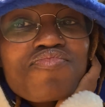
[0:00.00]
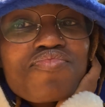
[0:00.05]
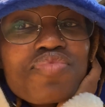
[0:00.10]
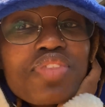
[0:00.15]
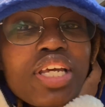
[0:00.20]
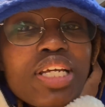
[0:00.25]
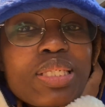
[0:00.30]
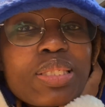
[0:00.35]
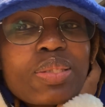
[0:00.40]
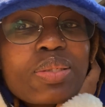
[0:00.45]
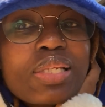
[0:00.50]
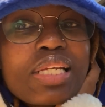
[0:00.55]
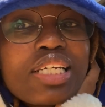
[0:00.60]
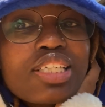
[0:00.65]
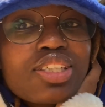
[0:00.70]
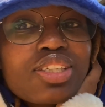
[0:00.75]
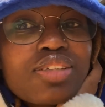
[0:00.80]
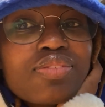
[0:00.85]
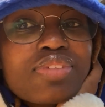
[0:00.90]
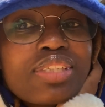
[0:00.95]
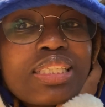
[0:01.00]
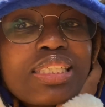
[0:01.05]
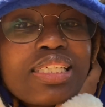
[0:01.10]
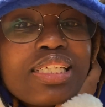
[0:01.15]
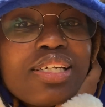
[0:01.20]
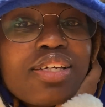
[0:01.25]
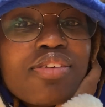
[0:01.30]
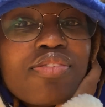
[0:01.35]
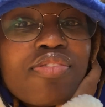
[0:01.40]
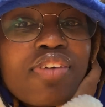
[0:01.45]
the installation of the
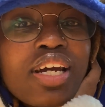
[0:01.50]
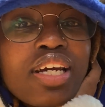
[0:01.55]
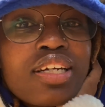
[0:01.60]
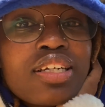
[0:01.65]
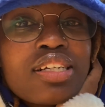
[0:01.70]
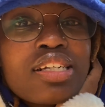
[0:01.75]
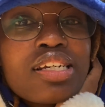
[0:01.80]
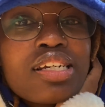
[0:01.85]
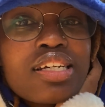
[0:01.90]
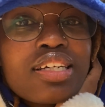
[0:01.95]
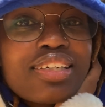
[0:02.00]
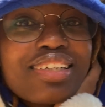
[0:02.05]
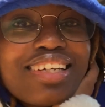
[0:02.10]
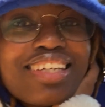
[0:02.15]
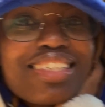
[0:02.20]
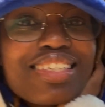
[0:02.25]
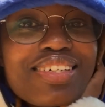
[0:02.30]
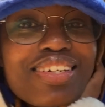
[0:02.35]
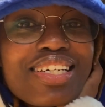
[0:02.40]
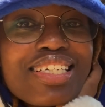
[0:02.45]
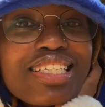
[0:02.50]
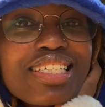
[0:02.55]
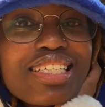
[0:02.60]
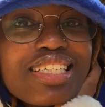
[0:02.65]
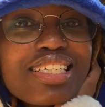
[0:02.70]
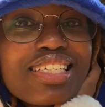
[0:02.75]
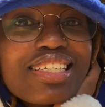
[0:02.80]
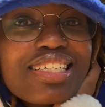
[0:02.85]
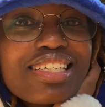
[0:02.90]
teeth finally. It's crazy.